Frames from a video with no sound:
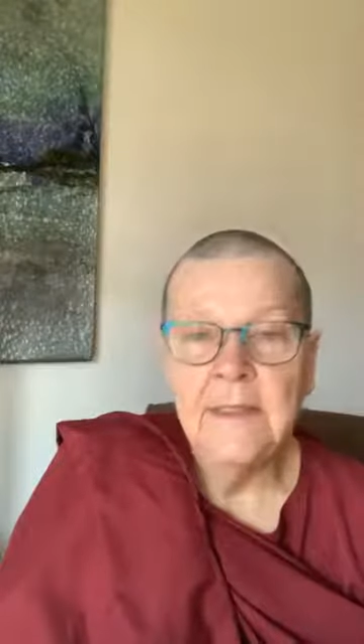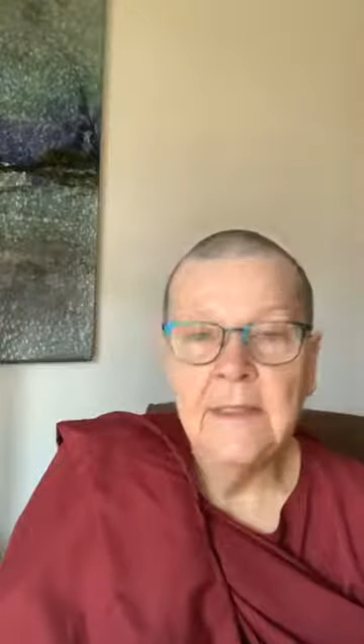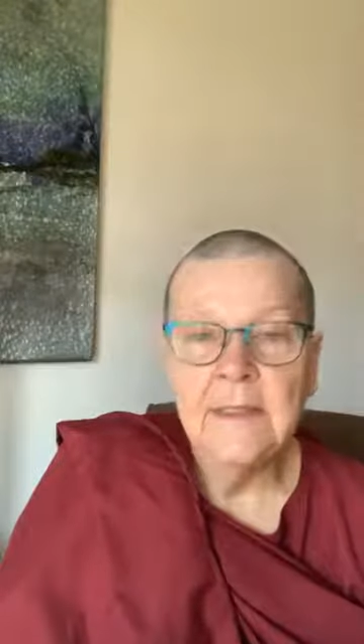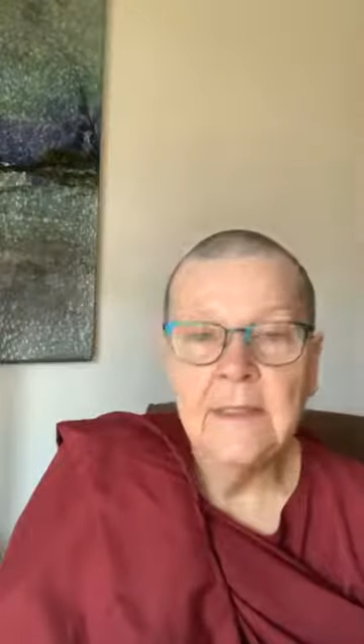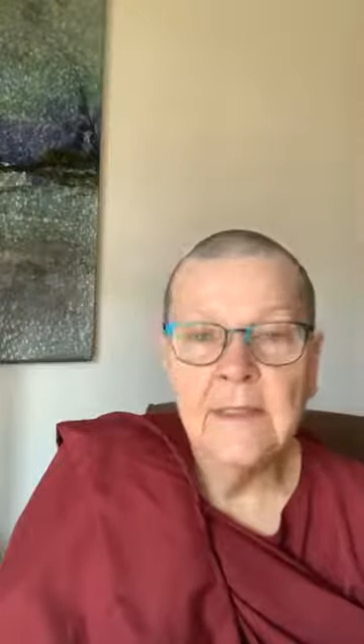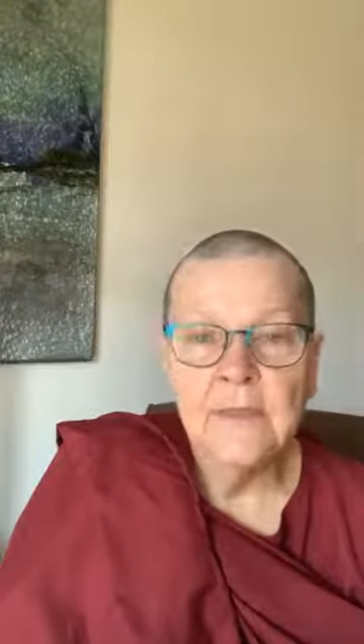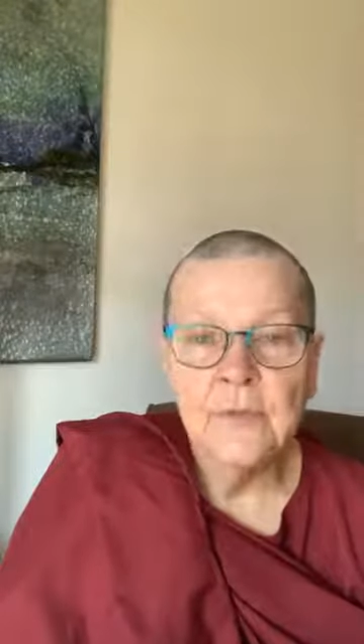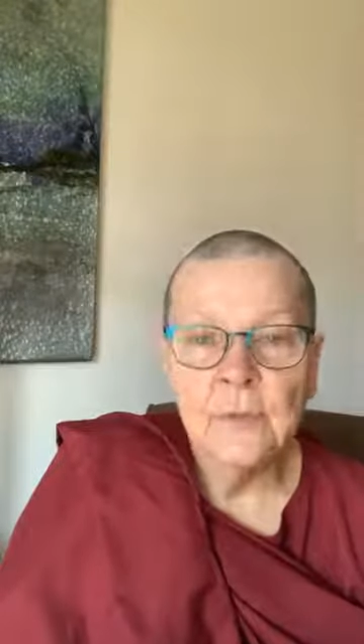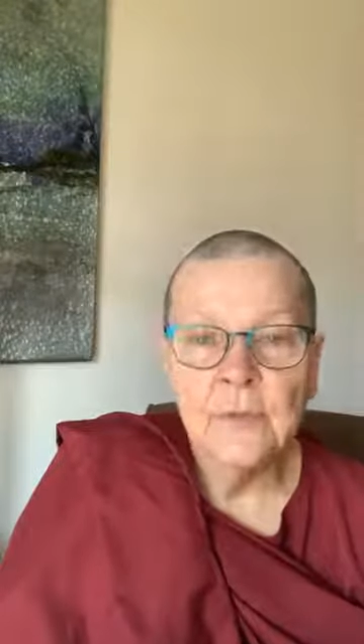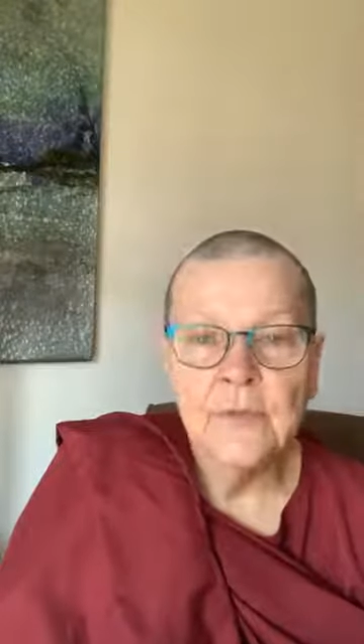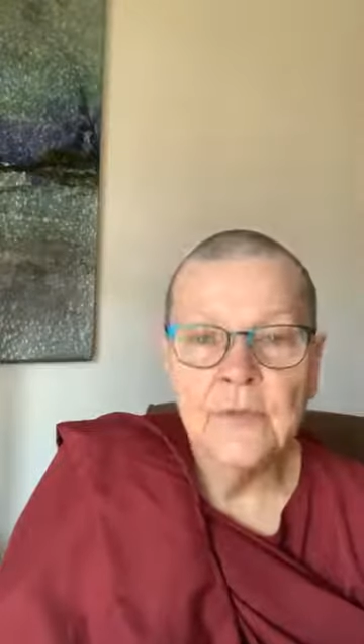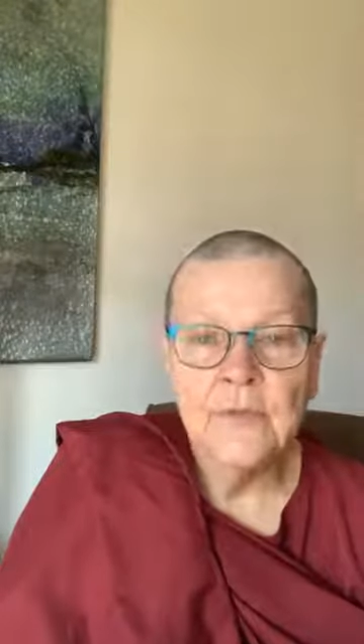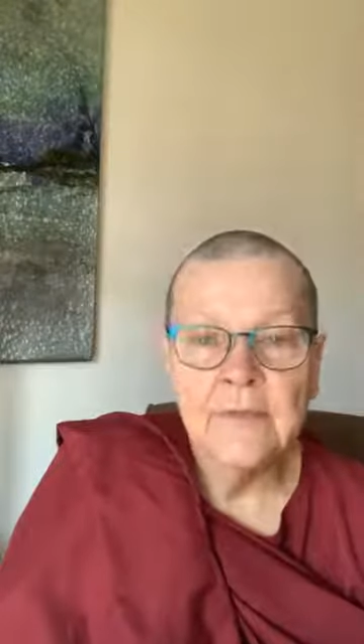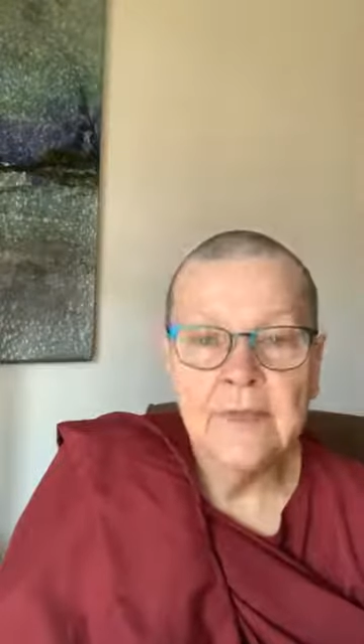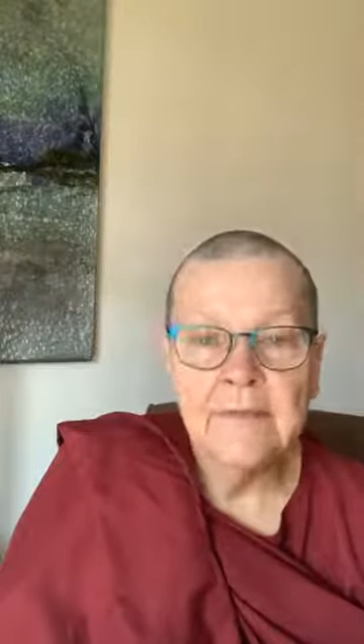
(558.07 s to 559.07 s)
in its
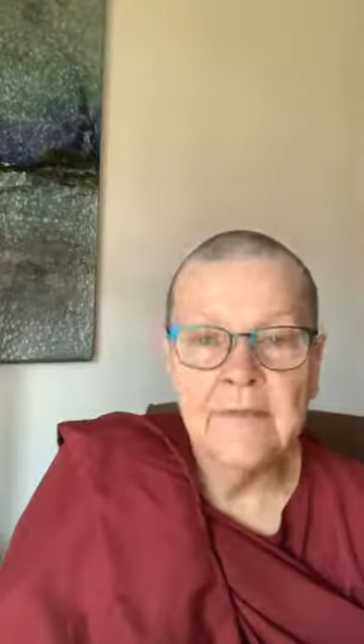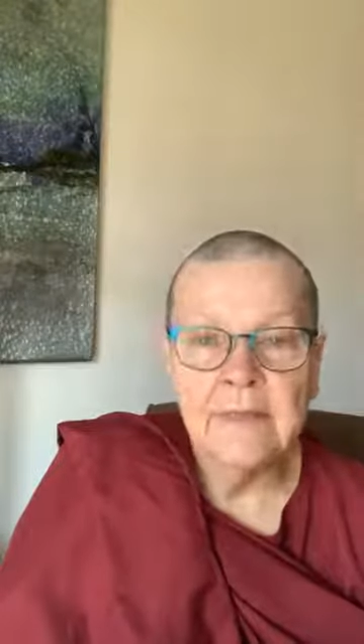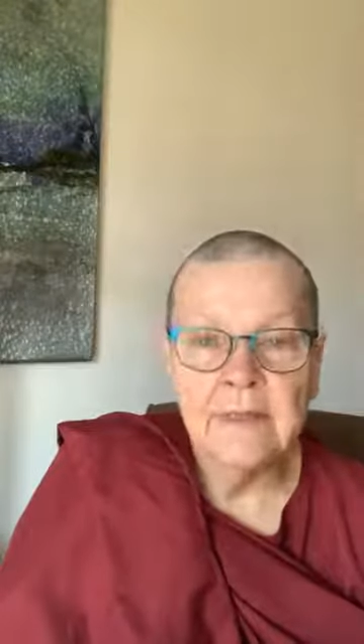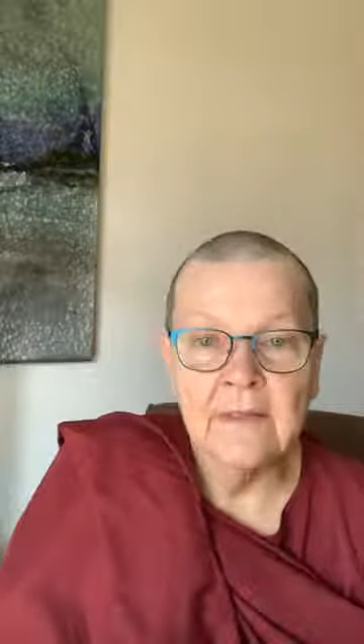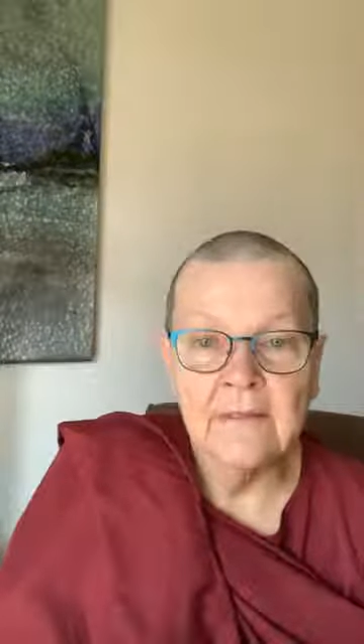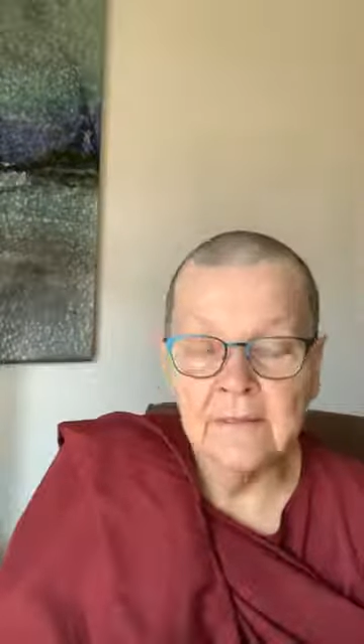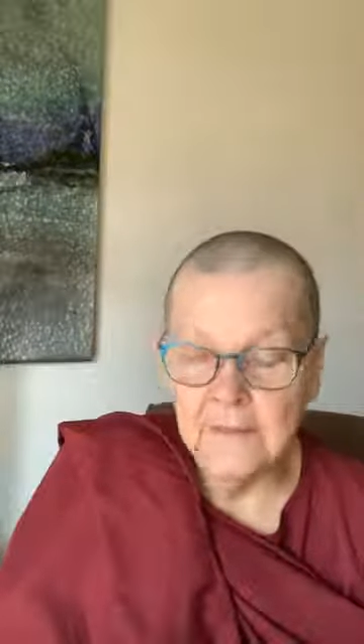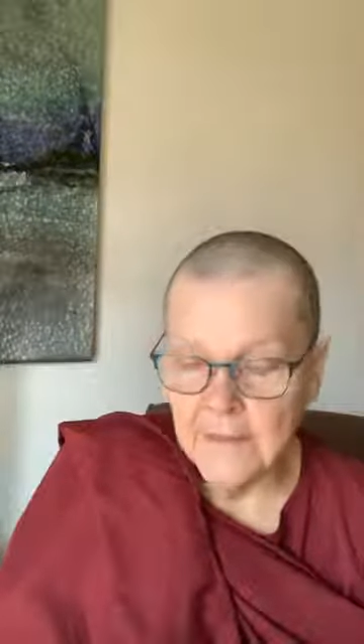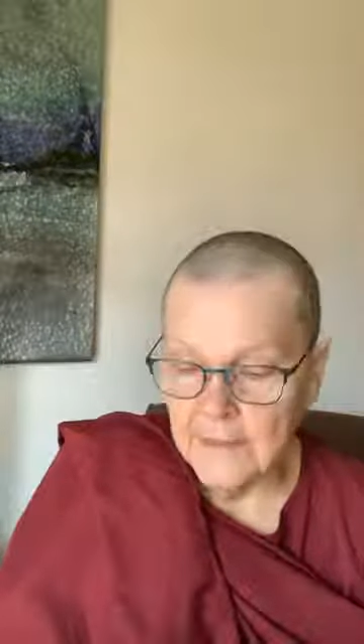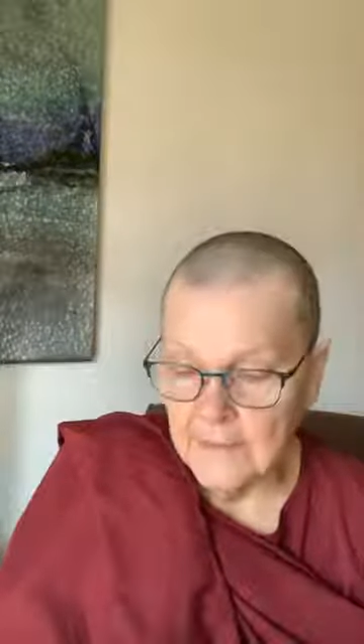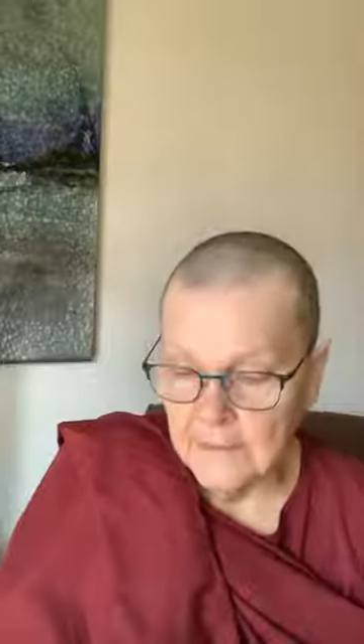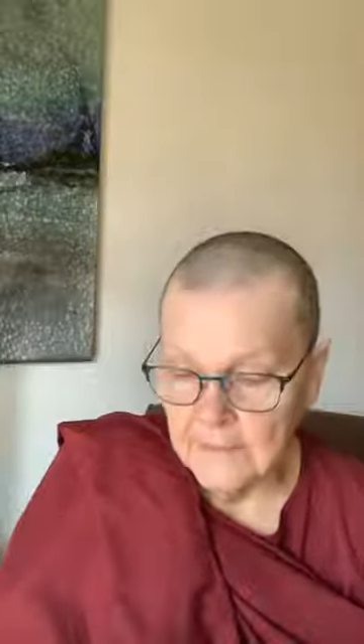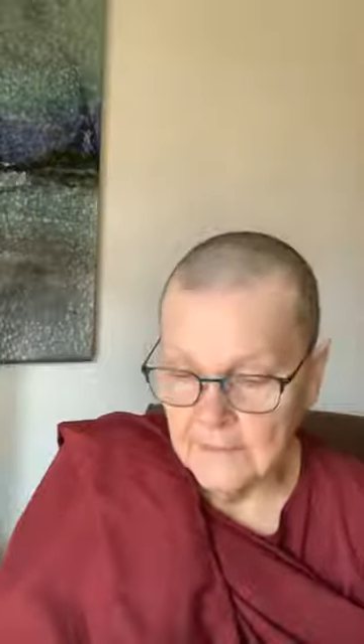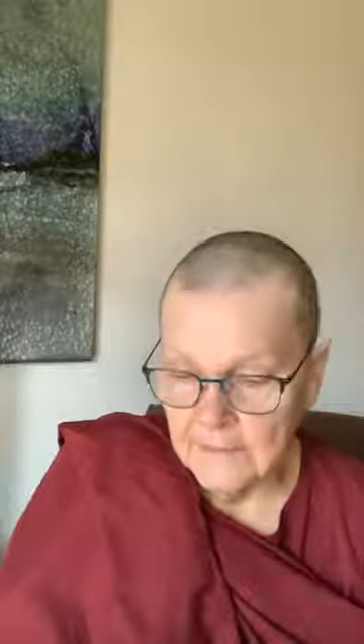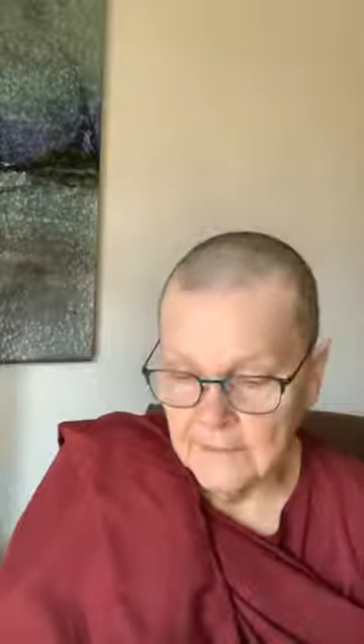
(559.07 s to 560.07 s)
receiving
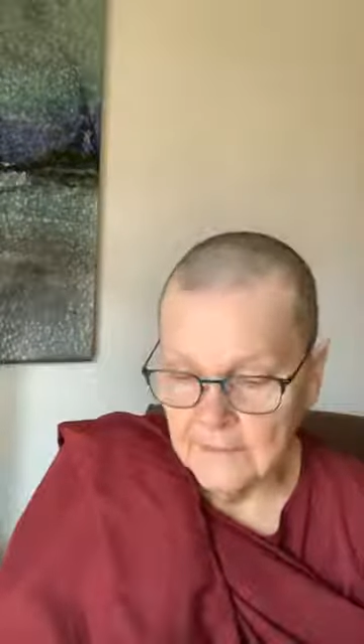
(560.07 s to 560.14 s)
state.